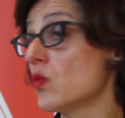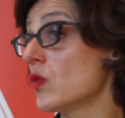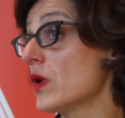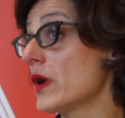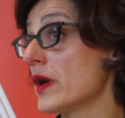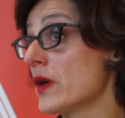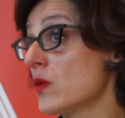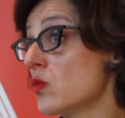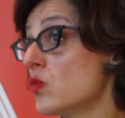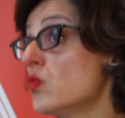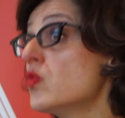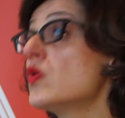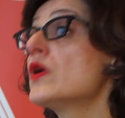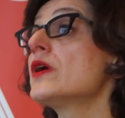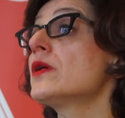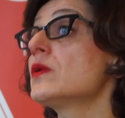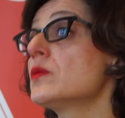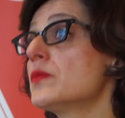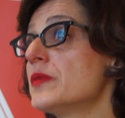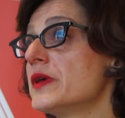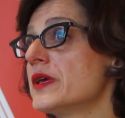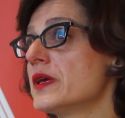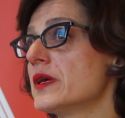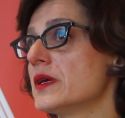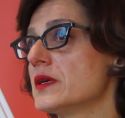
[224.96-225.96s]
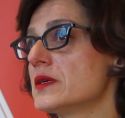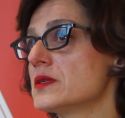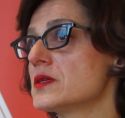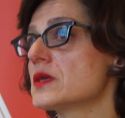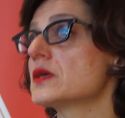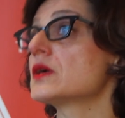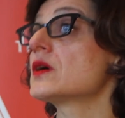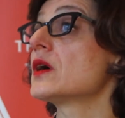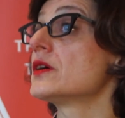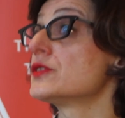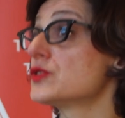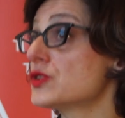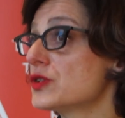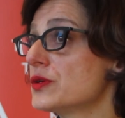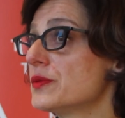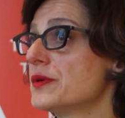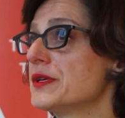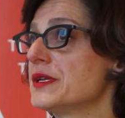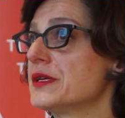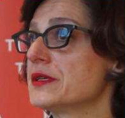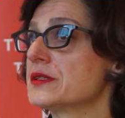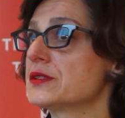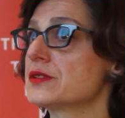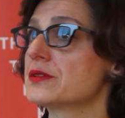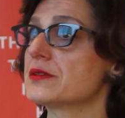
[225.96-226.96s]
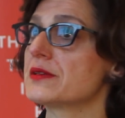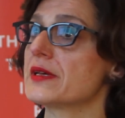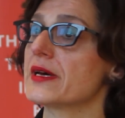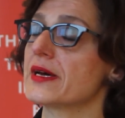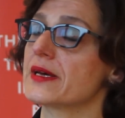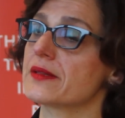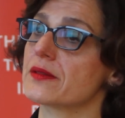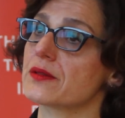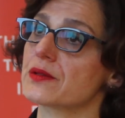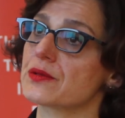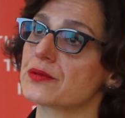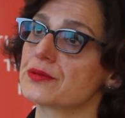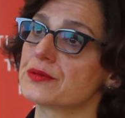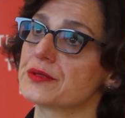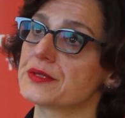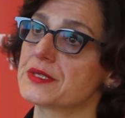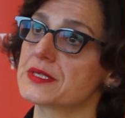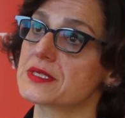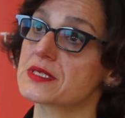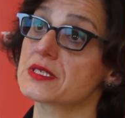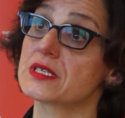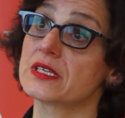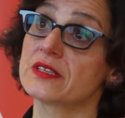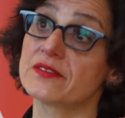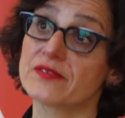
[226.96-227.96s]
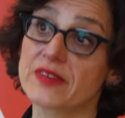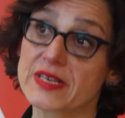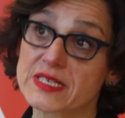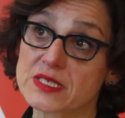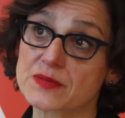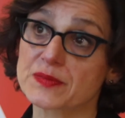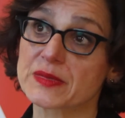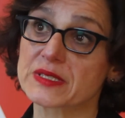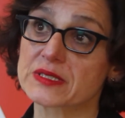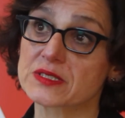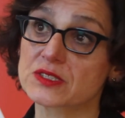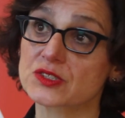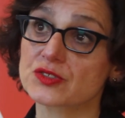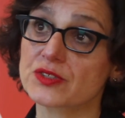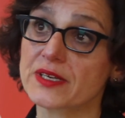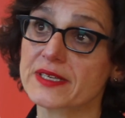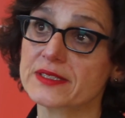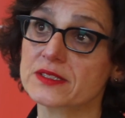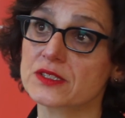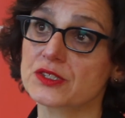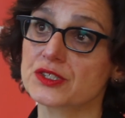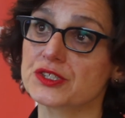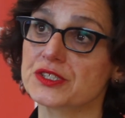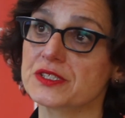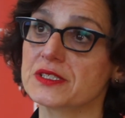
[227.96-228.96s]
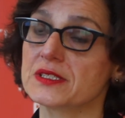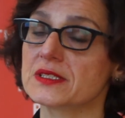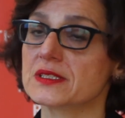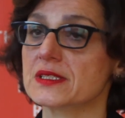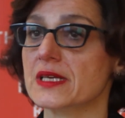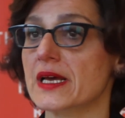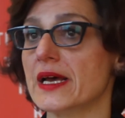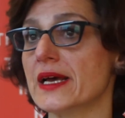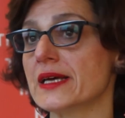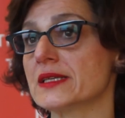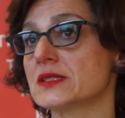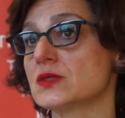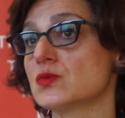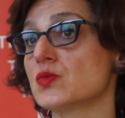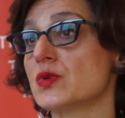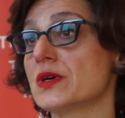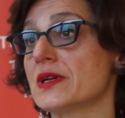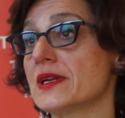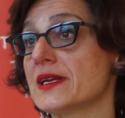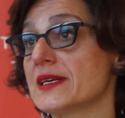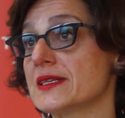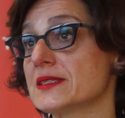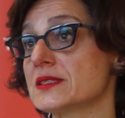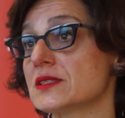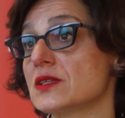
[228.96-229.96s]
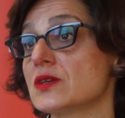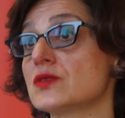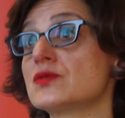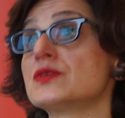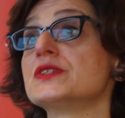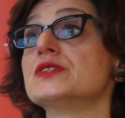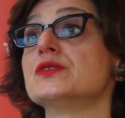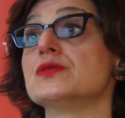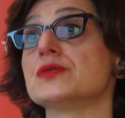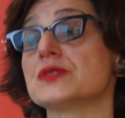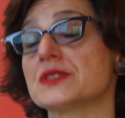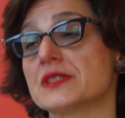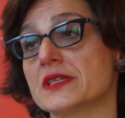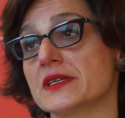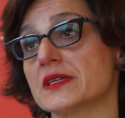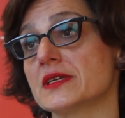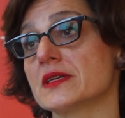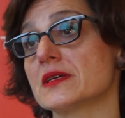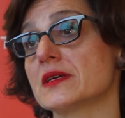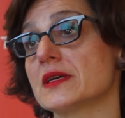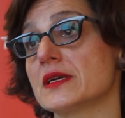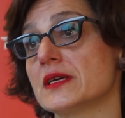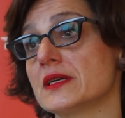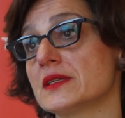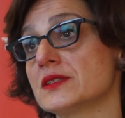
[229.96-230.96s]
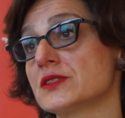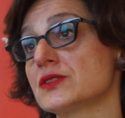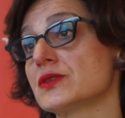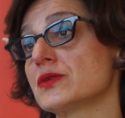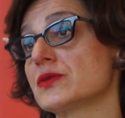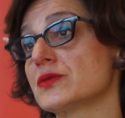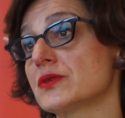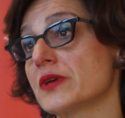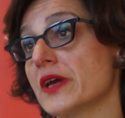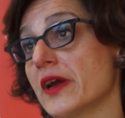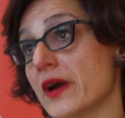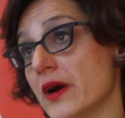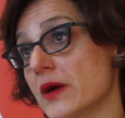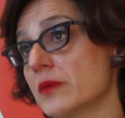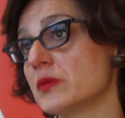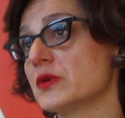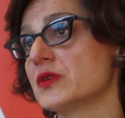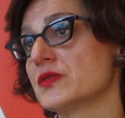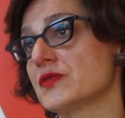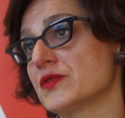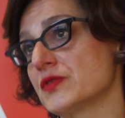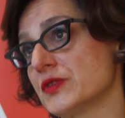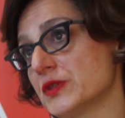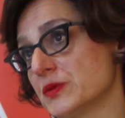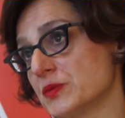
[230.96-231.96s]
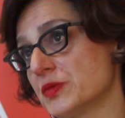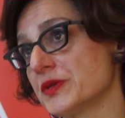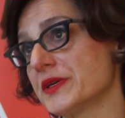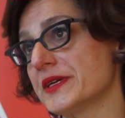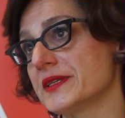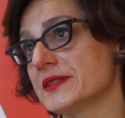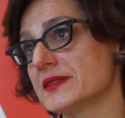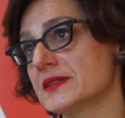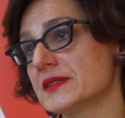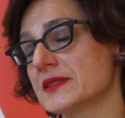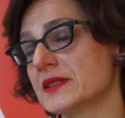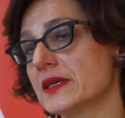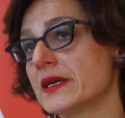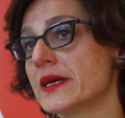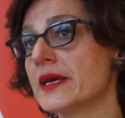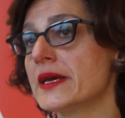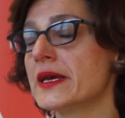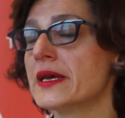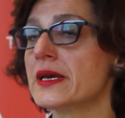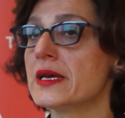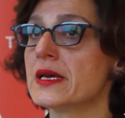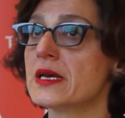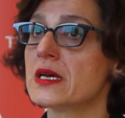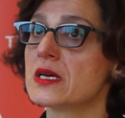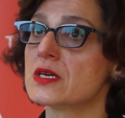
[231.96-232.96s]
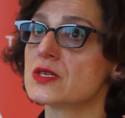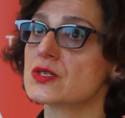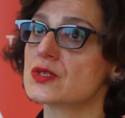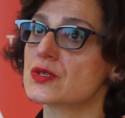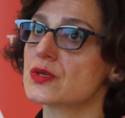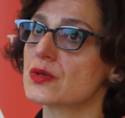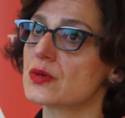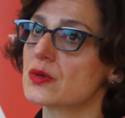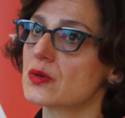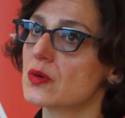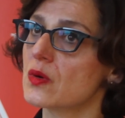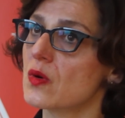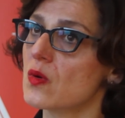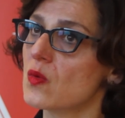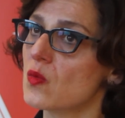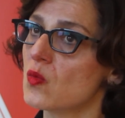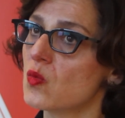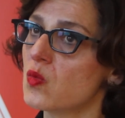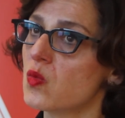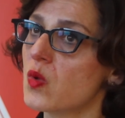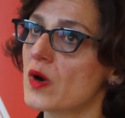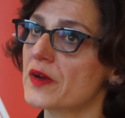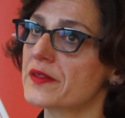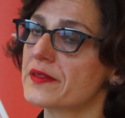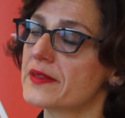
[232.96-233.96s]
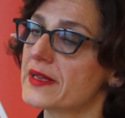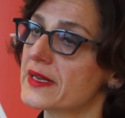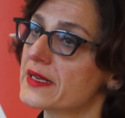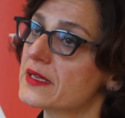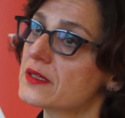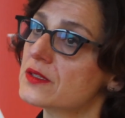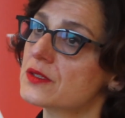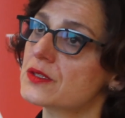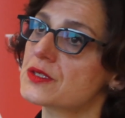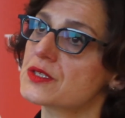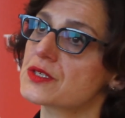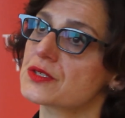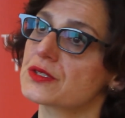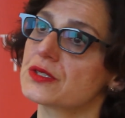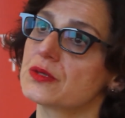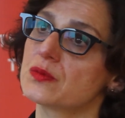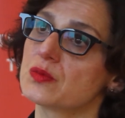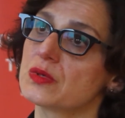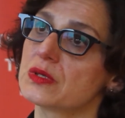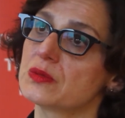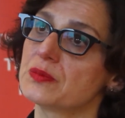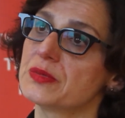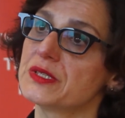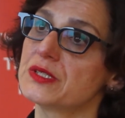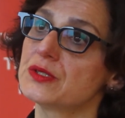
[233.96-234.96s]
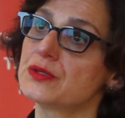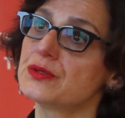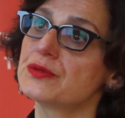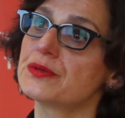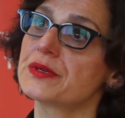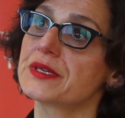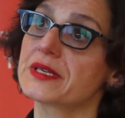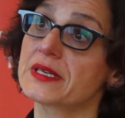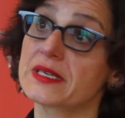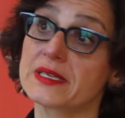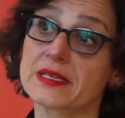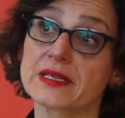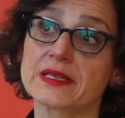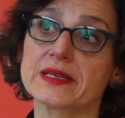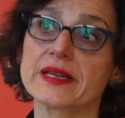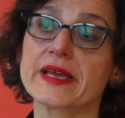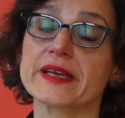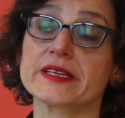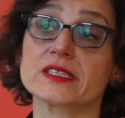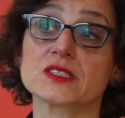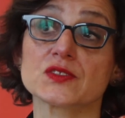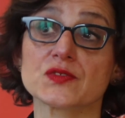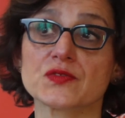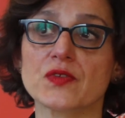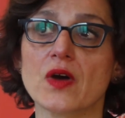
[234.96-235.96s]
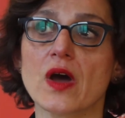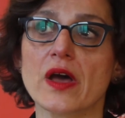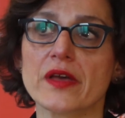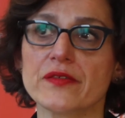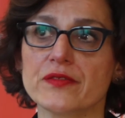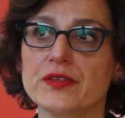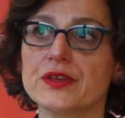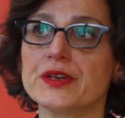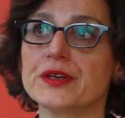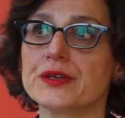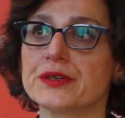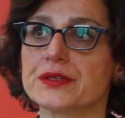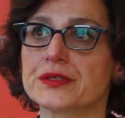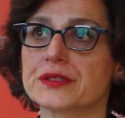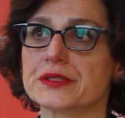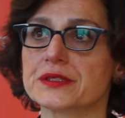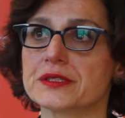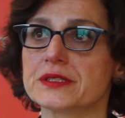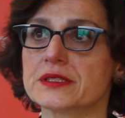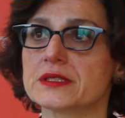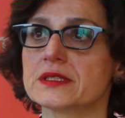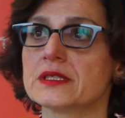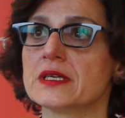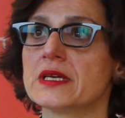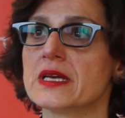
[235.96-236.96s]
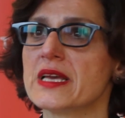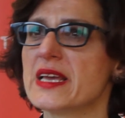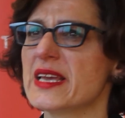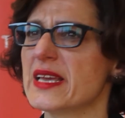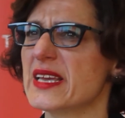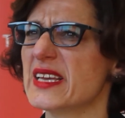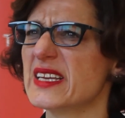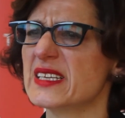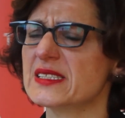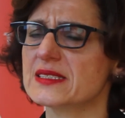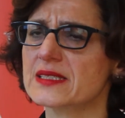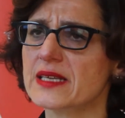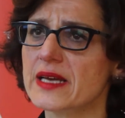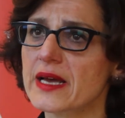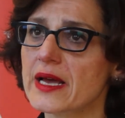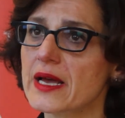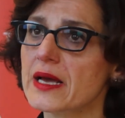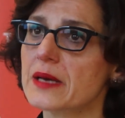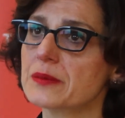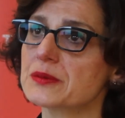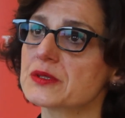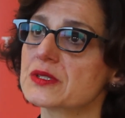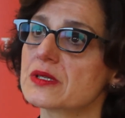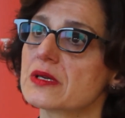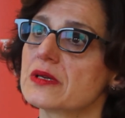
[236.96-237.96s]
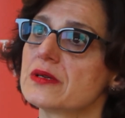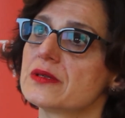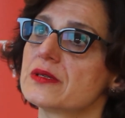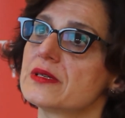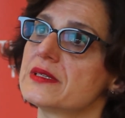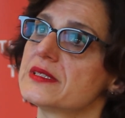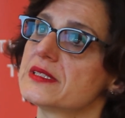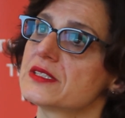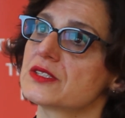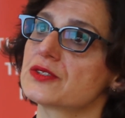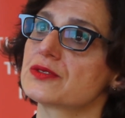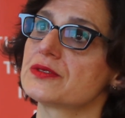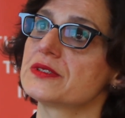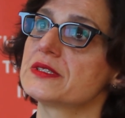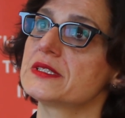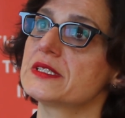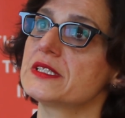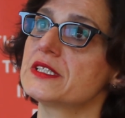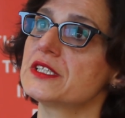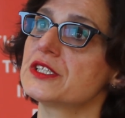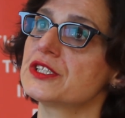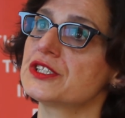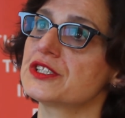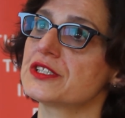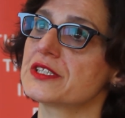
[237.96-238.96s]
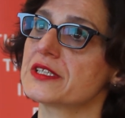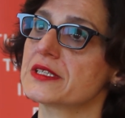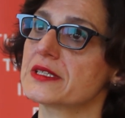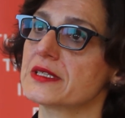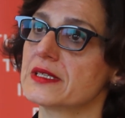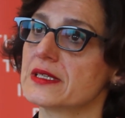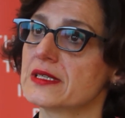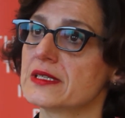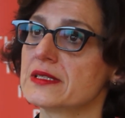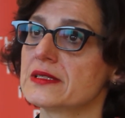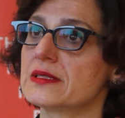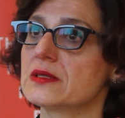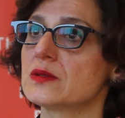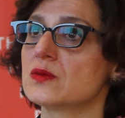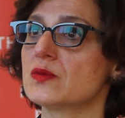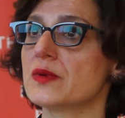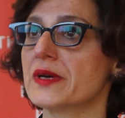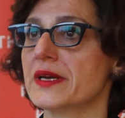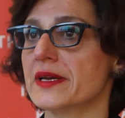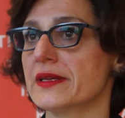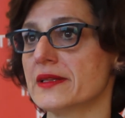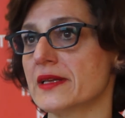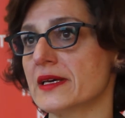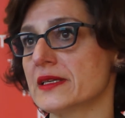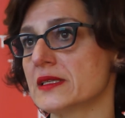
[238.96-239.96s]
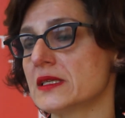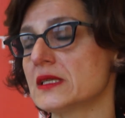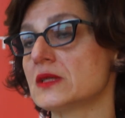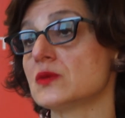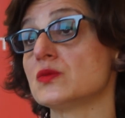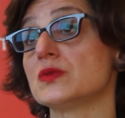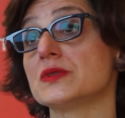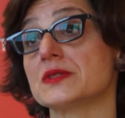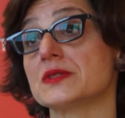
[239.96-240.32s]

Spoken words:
will be contributing to that through its investment strategies, as well as reducing its own carbon footprint. So what the industry will be doing in the next 5 years is absolutely strategic in the way that it will